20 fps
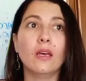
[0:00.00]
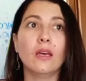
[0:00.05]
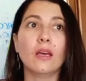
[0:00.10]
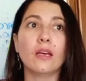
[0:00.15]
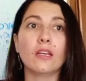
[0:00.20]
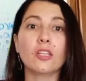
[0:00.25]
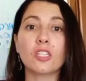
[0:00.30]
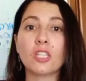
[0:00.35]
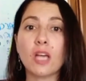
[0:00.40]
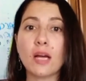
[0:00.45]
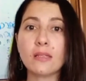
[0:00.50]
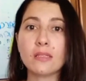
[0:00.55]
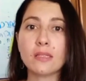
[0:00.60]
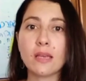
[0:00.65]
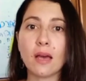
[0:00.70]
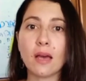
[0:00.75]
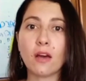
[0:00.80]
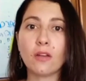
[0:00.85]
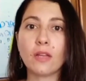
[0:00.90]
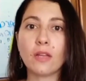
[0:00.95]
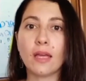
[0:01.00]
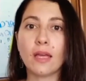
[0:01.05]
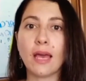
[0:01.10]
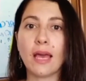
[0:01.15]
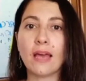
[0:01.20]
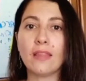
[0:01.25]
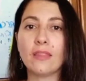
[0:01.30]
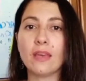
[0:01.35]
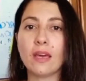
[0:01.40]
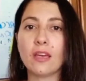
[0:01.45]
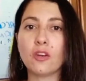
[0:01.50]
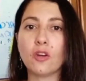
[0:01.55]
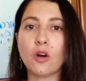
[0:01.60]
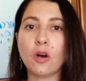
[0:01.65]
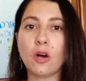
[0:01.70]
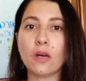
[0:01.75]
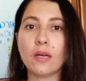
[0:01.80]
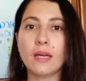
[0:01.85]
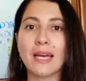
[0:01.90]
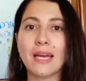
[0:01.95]
shut down and they're not
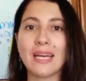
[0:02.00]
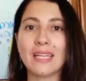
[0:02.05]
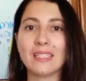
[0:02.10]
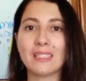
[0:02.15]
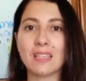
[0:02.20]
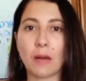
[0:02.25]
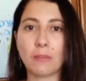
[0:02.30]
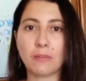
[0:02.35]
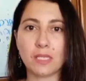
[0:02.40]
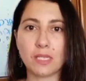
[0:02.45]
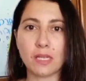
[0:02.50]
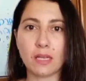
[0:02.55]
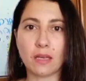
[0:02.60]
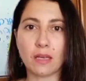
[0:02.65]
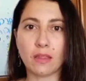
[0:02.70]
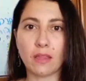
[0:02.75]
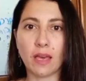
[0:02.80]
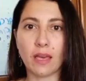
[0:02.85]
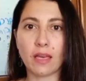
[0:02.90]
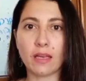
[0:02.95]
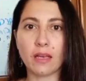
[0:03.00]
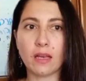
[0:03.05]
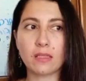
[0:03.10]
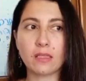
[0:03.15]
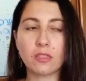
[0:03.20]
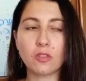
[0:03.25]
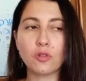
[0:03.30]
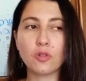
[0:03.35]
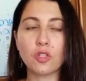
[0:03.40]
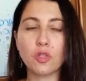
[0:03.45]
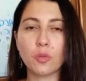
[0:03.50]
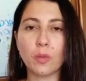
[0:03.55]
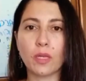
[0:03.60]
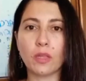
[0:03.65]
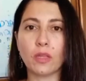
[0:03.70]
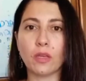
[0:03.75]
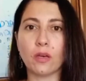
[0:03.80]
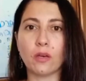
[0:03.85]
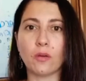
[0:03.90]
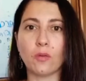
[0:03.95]
adapting. They are still doing
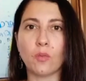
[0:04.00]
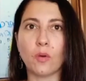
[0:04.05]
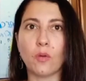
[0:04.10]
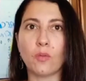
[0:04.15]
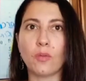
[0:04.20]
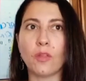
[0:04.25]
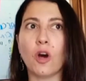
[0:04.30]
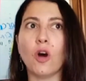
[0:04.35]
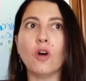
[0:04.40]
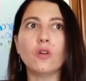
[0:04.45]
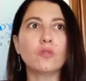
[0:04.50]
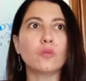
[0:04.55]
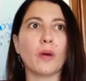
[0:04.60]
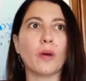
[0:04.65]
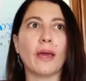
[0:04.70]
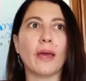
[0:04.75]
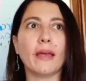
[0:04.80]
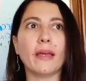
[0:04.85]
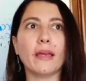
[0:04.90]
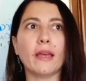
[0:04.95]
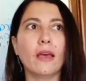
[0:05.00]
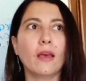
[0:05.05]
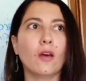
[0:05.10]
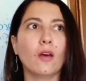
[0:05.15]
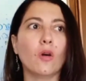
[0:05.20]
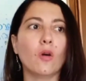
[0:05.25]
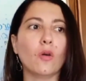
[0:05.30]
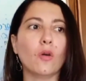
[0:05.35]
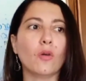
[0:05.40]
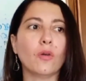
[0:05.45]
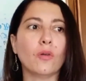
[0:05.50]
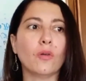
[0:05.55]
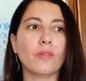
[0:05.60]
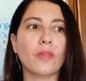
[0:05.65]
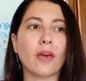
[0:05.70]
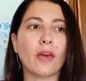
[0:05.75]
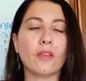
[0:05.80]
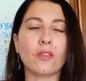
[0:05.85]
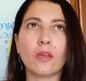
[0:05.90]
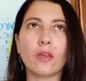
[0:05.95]
the old way, or
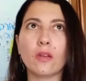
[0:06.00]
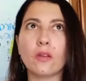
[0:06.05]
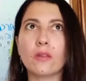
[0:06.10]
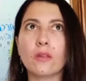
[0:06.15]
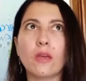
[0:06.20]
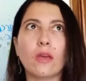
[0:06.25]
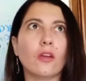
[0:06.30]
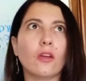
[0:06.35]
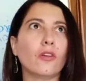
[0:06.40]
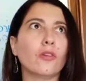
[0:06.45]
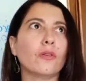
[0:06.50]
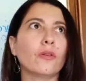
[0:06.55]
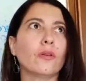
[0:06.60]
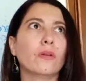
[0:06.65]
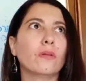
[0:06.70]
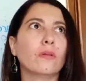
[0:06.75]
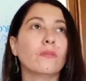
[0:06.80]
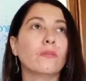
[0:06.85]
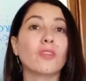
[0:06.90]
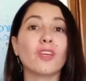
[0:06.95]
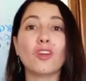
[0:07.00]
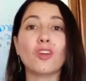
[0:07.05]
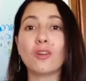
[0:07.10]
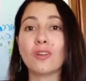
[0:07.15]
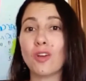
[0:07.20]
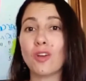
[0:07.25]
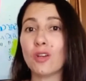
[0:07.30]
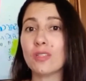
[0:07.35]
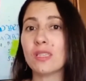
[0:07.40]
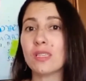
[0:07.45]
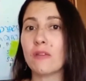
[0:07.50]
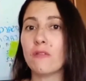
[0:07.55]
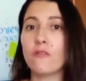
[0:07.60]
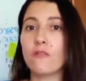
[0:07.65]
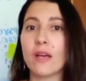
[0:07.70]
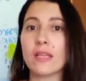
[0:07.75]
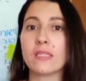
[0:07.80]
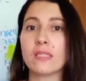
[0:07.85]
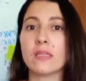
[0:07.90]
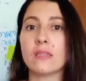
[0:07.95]
they're not going to
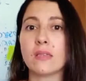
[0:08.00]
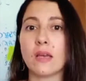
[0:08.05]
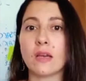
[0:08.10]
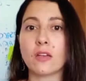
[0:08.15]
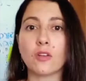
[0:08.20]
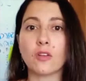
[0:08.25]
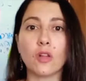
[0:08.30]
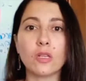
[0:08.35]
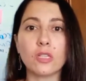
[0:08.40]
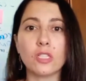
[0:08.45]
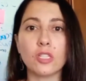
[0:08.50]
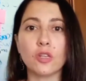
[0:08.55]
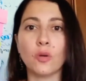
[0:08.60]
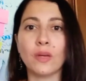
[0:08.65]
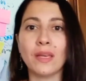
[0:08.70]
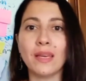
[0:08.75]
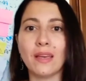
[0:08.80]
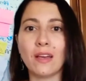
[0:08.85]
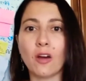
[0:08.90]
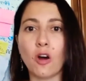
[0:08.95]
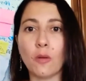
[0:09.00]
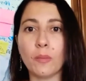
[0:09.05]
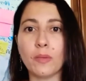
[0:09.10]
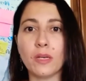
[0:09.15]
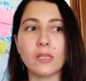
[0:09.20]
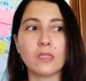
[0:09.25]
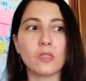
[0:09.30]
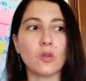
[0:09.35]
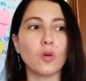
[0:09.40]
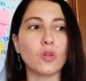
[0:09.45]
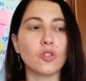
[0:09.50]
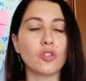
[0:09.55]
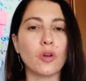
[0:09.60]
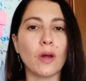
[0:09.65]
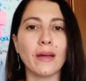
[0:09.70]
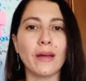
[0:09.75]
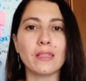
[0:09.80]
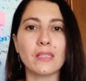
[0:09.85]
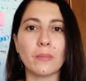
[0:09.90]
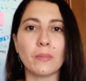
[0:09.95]
invest in technology or e-commerce or
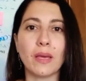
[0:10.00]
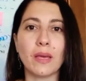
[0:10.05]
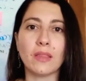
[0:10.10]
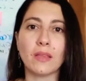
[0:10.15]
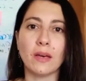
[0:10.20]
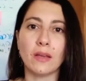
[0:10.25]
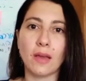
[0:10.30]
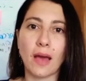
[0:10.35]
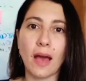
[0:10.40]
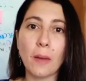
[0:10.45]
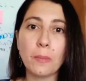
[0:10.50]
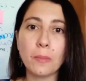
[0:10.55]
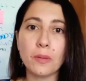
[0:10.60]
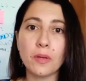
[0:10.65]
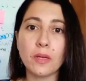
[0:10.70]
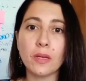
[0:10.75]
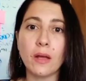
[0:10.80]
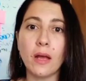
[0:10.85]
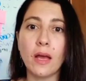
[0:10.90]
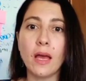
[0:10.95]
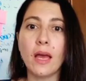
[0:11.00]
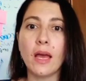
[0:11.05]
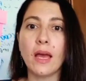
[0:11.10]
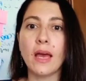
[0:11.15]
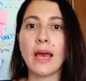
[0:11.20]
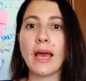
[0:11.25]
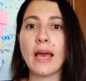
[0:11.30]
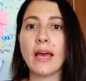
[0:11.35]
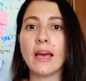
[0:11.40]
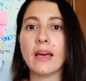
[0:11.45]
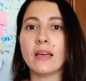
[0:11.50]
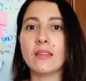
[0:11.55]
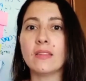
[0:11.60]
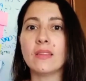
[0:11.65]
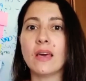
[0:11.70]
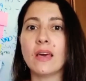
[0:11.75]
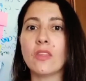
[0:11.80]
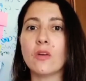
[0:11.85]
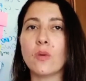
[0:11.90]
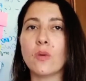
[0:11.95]
trying to make that happen. And
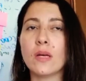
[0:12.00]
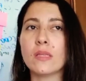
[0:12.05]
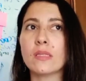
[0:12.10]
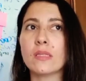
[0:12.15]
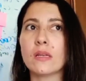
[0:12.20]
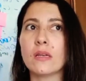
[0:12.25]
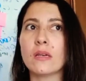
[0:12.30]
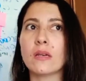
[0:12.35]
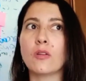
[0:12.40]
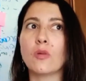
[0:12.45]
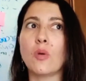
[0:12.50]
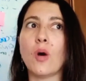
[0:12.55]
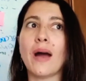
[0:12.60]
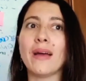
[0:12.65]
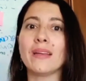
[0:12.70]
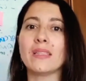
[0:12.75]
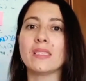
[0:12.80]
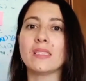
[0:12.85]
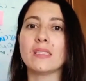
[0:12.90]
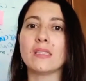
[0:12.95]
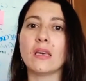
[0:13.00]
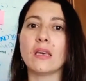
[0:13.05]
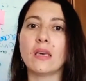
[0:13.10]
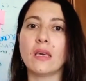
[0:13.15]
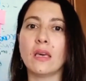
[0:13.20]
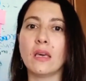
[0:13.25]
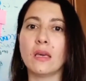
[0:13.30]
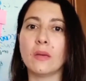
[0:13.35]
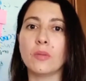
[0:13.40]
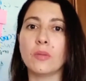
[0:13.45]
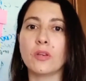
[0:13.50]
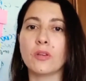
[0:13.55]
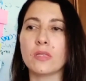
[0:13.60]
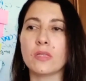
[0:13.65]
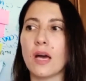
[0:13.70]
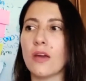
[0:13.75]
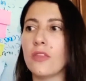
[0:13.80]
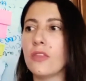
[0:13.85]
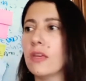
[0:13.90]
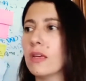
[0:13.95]
they're the ones that are quite sinking, because I
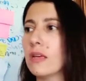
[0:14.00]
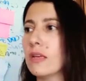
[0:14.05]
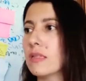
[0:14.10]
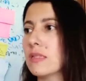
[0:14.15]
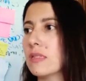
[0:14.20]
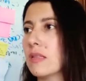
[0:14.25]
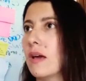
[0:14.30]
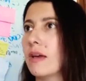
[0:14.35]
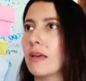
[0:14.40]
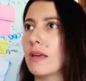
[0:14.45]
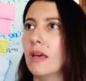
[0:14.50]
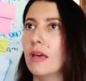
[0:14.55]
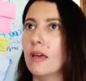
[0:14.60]
think it's like